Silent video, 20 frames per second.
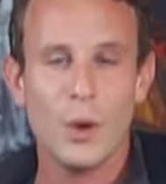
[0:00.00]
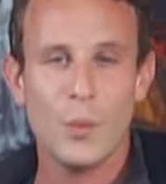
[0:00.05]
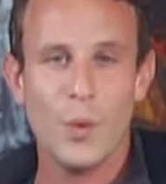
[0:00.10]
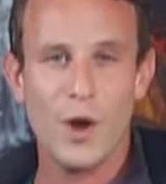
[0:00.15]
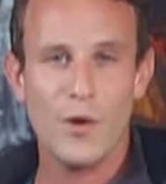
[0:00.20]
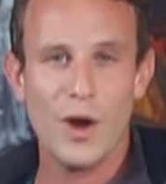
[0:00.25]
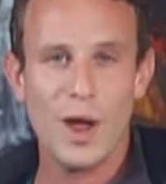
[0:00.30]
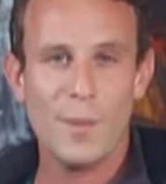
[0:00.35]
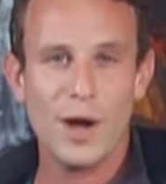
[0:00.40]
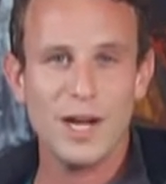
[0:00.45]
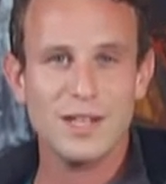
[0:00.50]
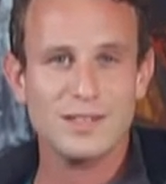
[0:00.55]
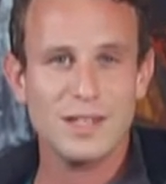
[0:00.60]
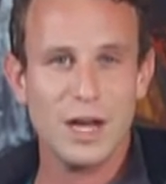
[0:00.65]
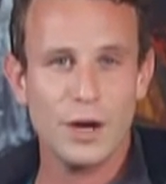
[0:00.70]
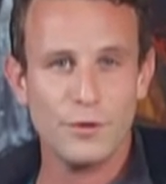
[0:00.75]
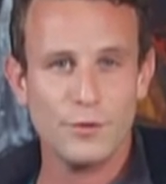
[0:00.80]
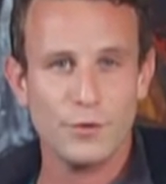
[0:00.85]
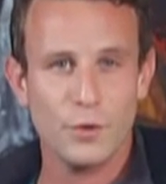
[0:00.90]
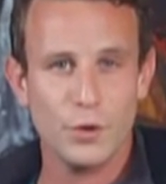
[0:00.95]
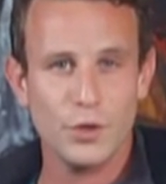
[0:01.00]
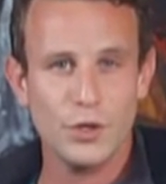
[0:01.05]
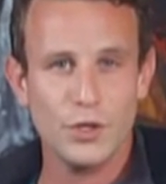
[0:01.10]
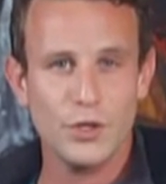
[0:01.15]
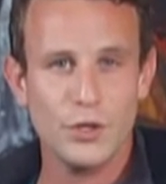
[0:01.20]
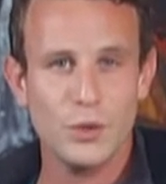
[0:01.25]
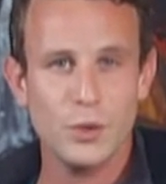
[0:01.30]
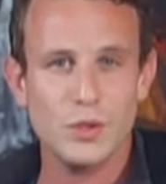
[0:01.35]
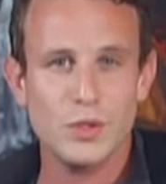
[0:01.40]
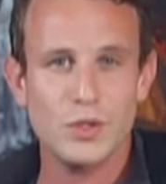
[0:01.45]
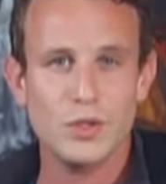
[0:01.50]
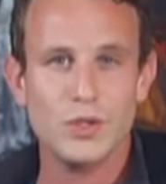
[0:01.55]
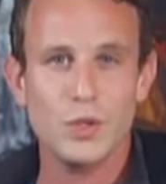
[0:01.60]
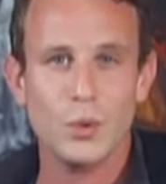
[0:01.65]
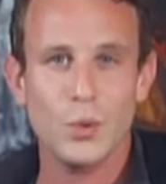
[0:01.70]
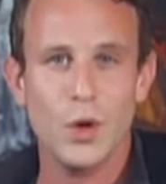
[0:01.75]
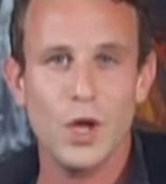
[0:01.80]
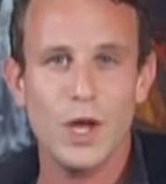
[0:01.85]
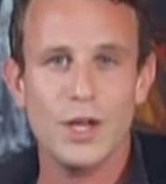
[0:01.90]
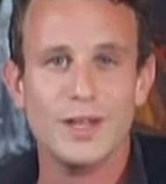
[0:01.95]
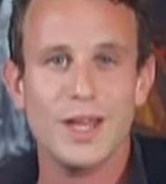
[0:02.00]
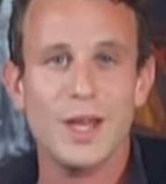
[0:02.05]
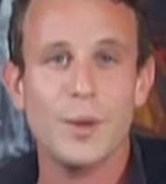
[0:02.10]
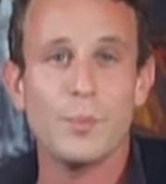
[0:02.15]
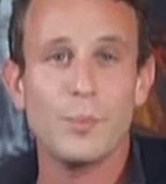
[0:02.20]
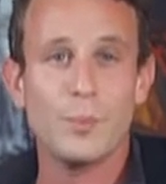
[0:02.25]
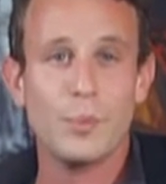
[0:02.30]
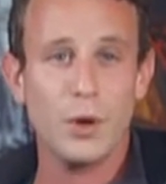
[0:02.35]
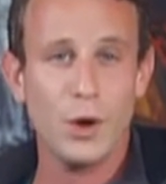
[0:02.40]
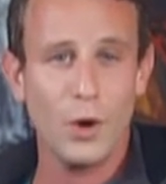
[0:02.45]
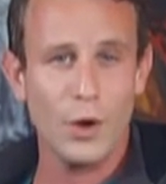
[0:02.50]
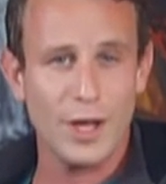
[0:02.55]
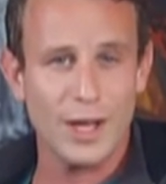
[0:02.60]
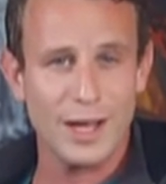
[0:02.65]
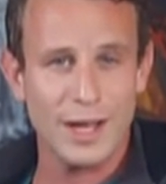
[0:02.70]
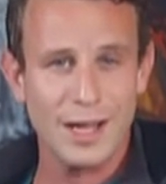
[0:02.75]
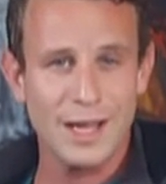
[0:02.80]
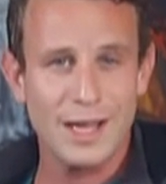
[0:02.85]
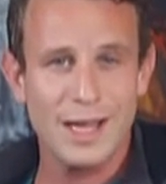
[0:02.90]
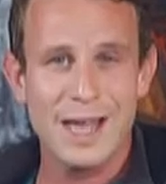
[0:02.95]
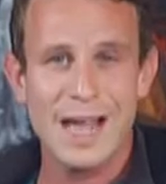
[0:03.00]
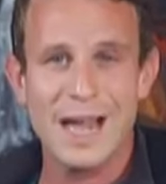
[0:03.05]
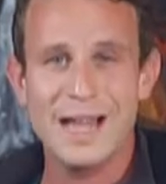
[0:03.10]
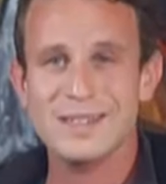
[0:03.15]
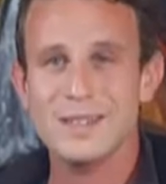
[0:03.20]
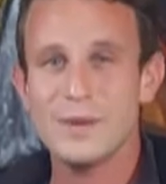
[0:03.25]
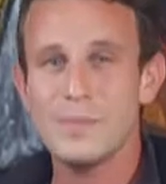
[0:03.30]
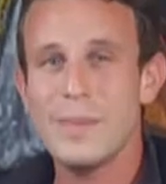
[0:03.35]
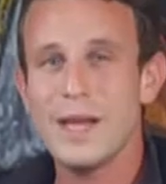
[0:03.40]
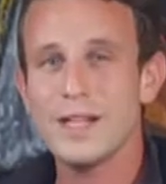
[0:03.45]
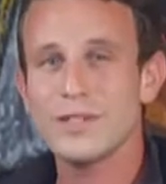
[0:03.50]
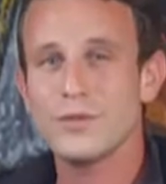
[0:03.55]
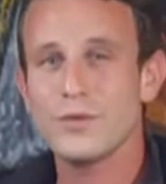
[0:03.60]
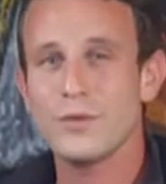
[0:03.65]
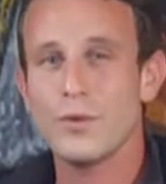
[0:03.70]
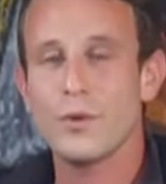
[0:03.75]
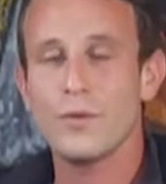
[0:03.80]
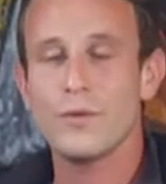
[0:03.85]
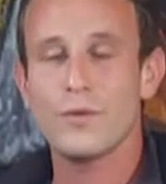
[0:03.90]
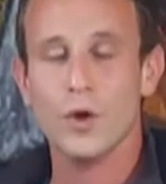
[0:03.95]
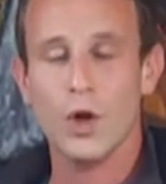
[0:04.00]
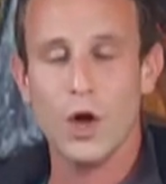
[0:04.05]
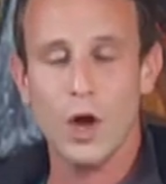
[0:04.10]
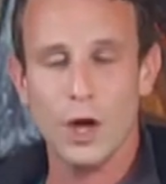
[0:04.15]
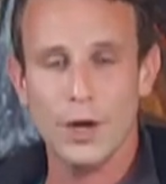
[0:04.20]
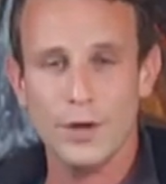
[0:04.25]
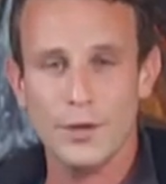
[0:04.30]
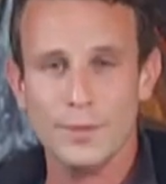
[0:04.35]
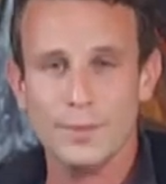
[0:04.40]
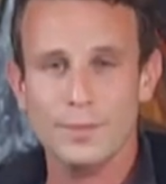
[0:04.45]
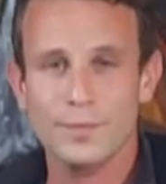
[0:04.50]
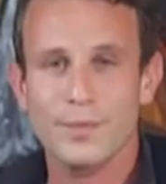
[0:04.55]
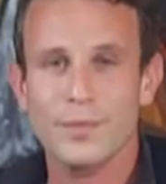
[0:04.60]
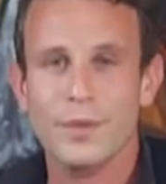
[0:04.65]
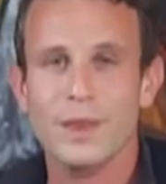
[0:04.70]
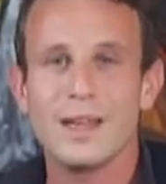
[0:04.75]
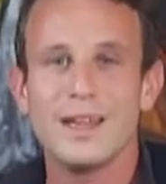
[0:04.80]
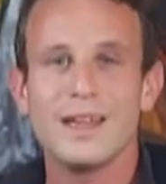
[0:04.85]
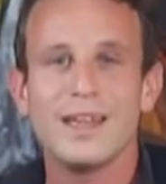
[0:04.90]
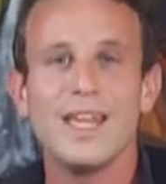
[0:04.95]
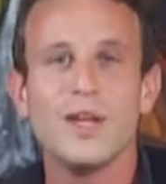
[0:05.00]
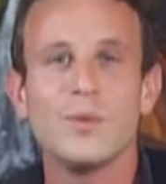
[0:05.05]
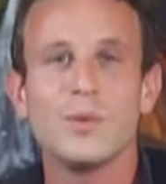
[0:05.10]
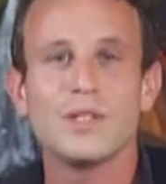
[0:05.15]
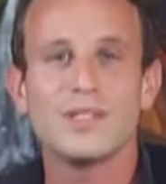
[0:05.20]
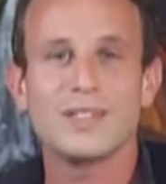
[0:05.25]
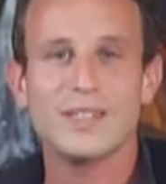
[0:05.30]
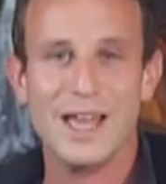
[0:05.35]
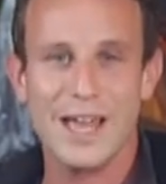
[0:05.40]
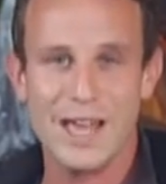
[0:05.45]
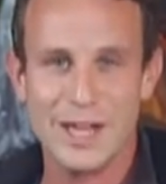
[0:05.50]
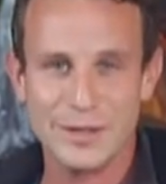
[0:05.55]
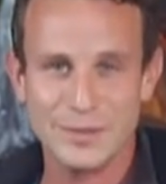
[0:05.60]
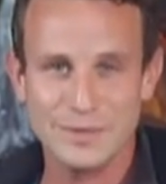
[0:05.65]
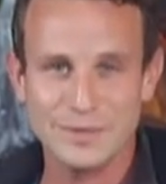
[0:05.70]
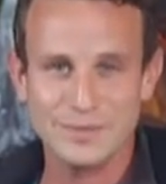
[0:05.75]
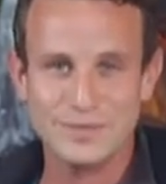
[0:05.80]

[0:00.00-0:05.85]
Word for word: where Rabbi Tarfon uses the word employer as a metaphor for God. He would say,